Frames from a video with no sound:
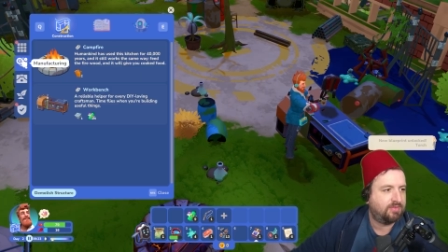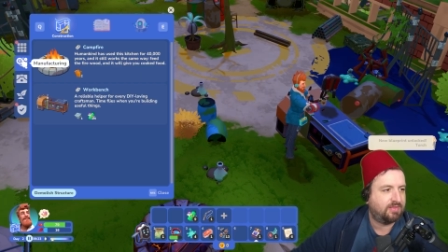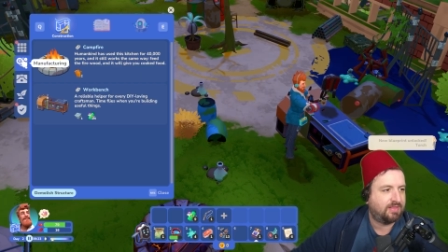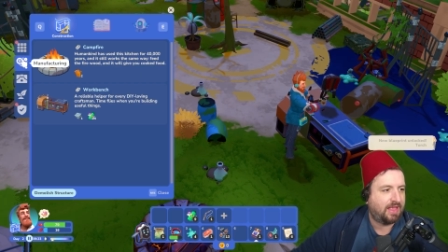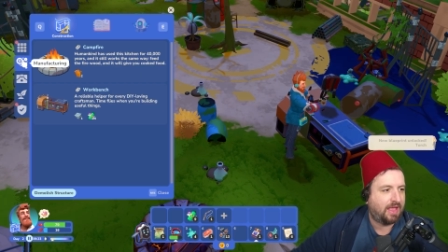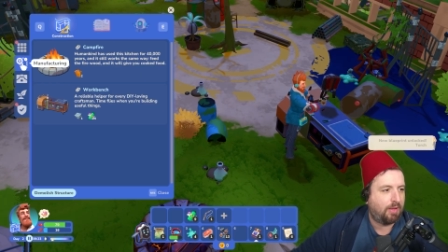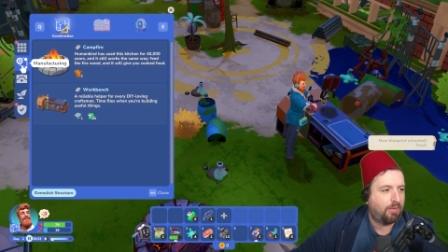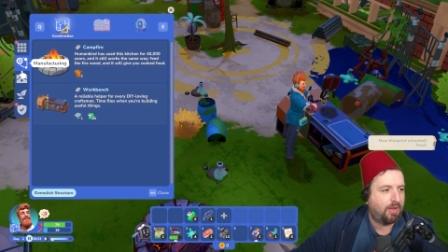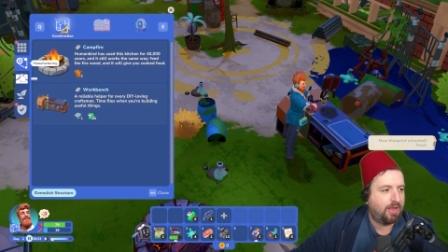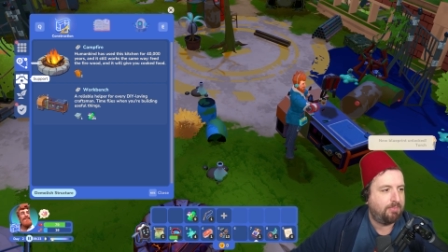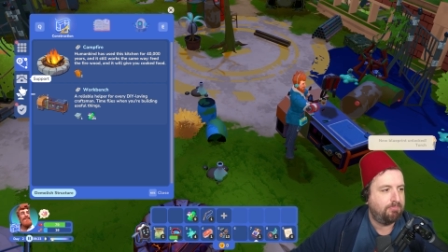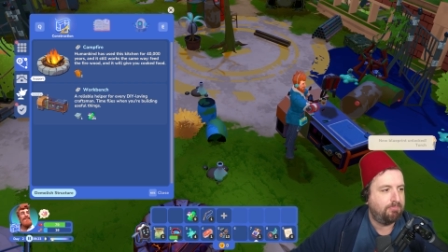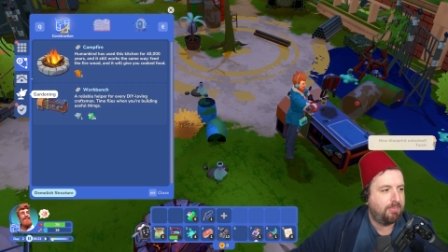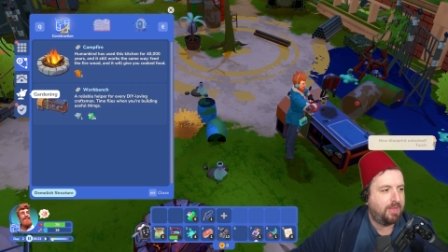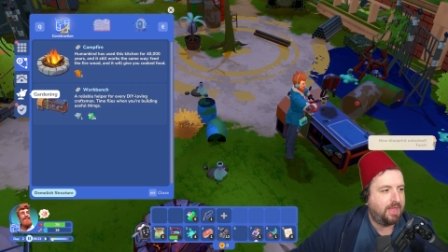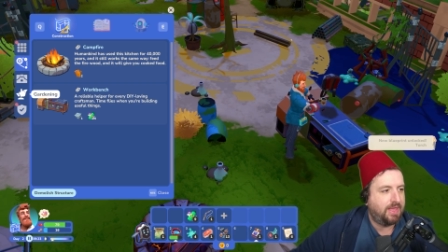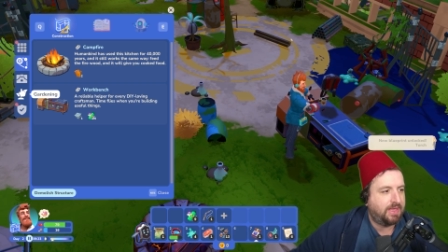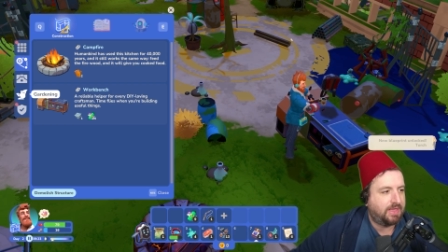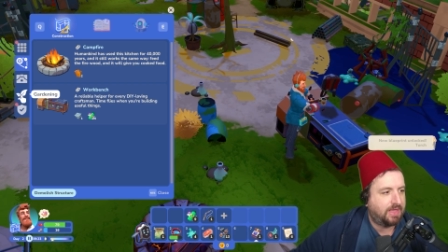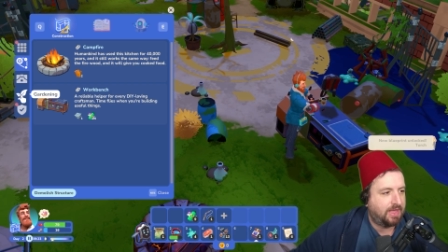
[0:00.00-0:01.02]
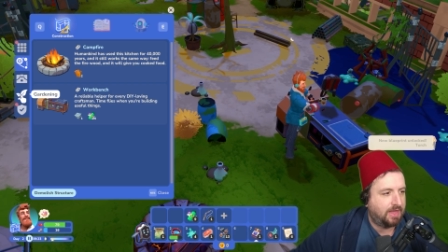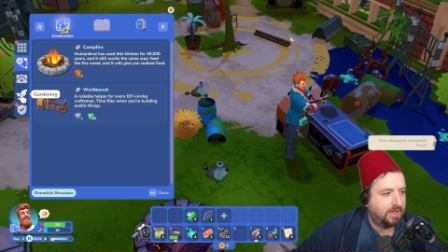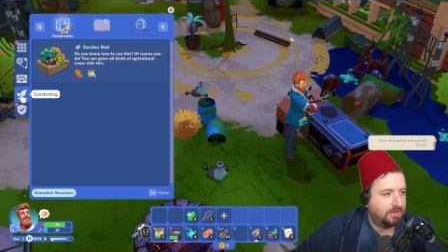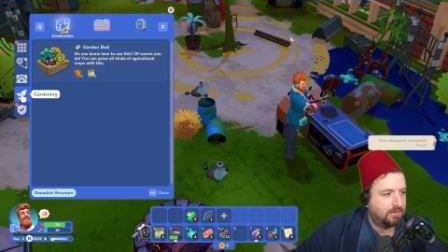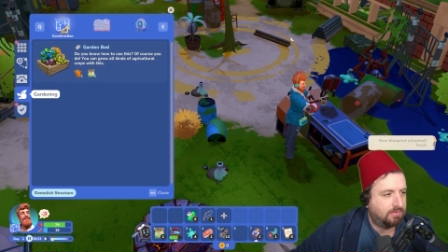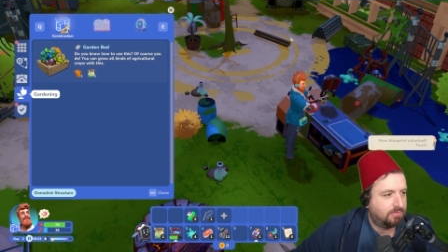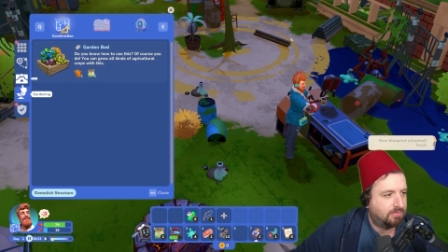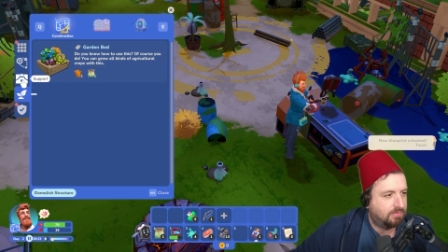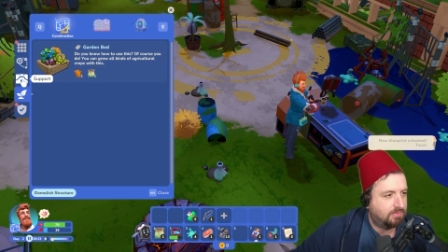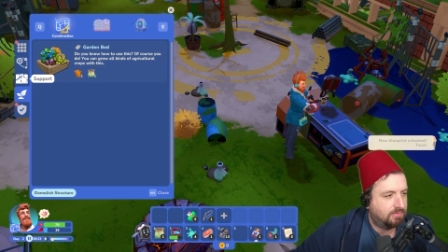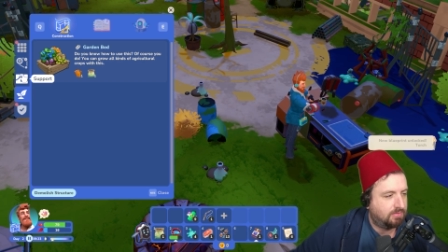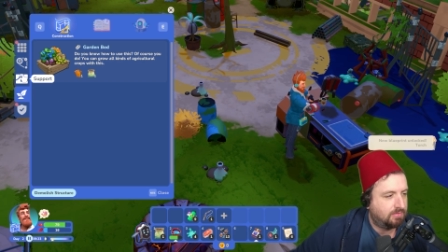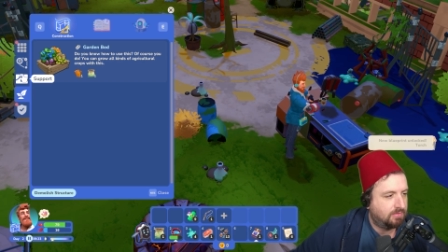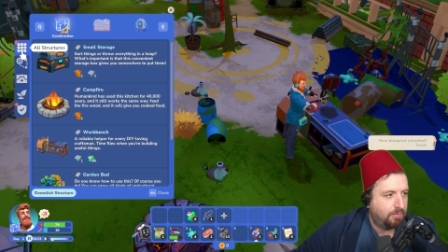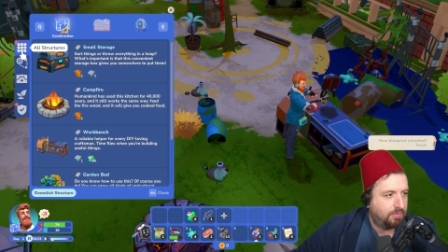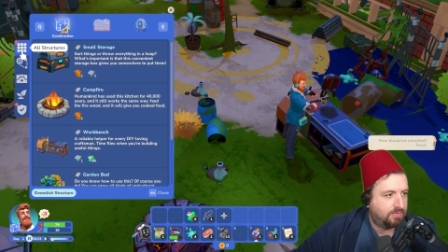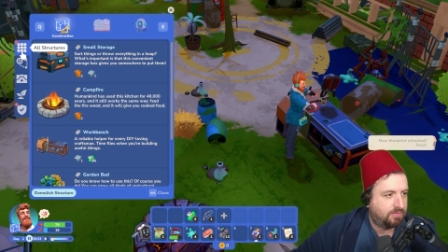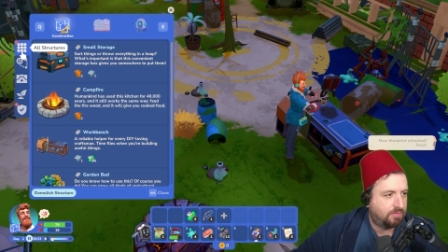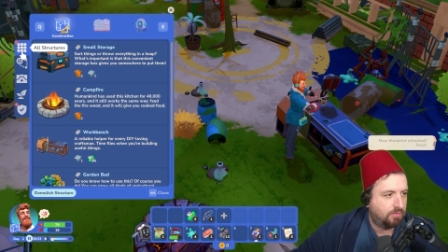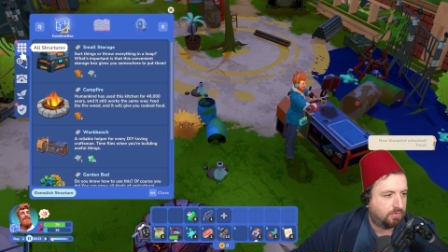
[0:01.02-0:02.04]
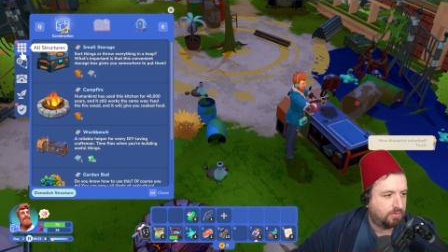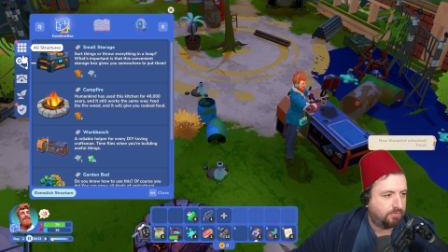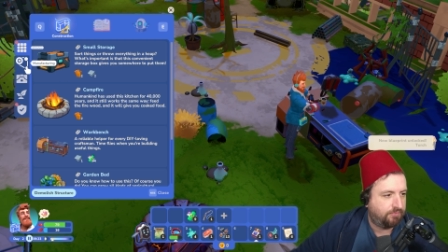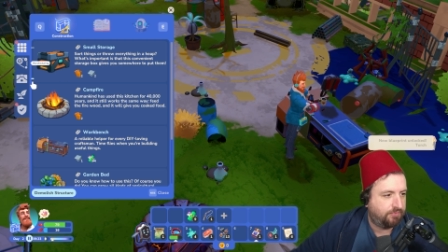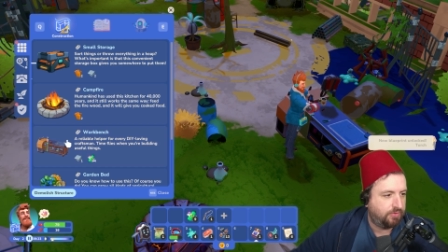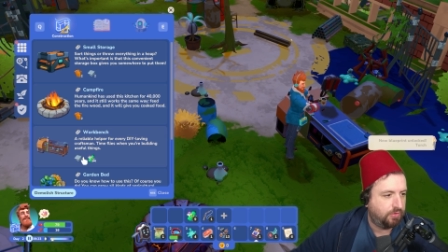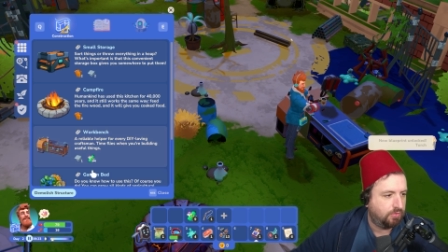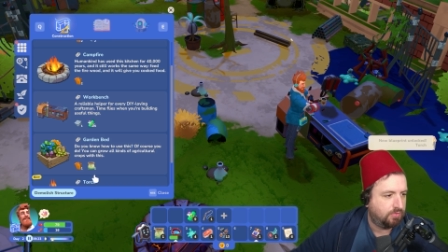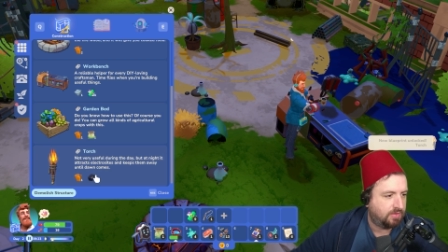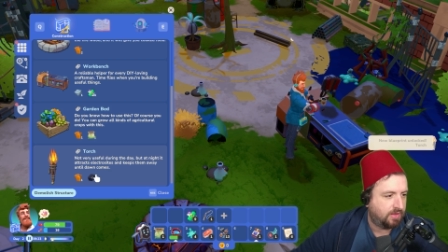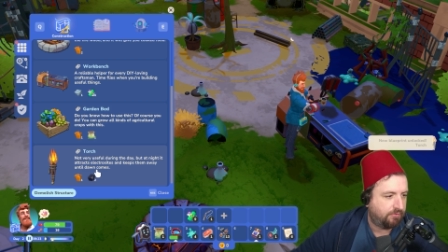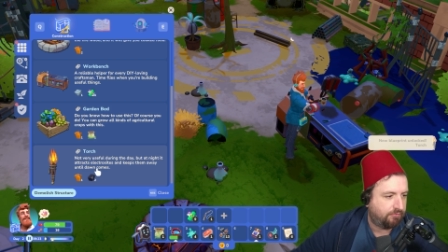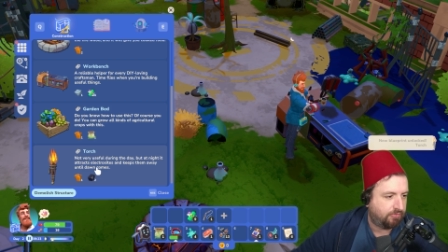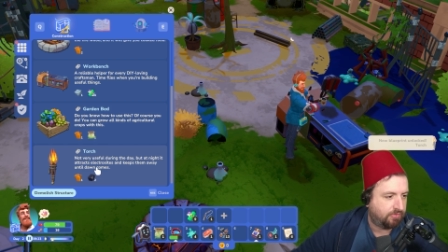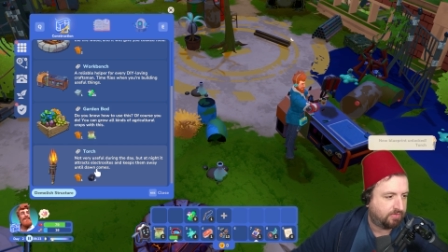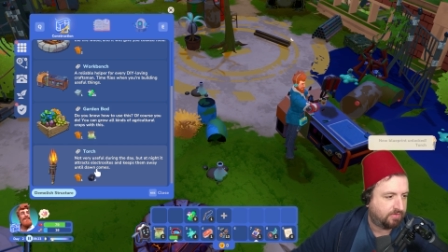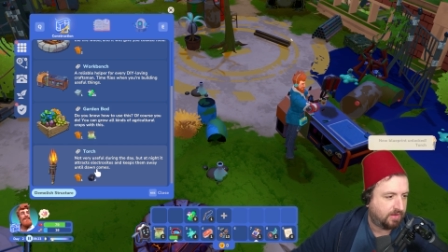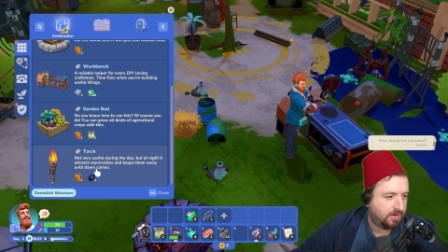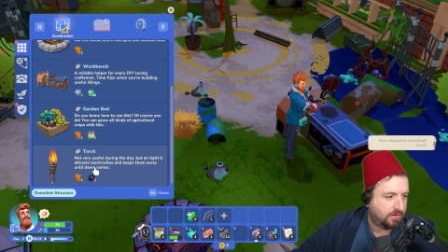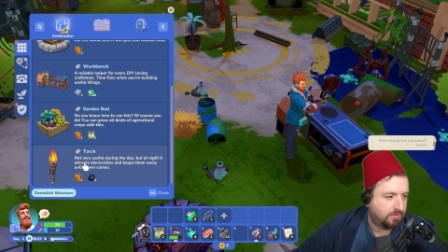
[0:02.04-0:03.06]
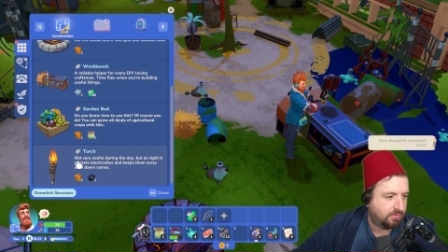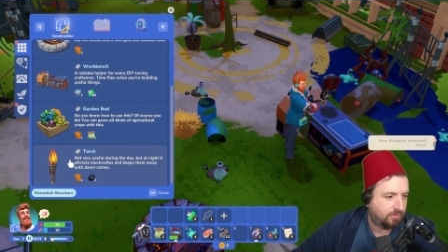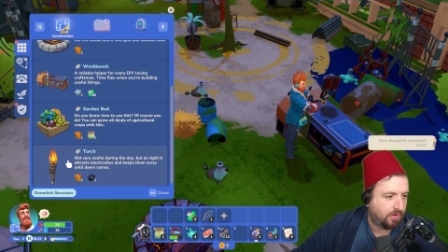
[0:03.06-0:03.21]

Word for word: is how I make it. I was so confused there for a second.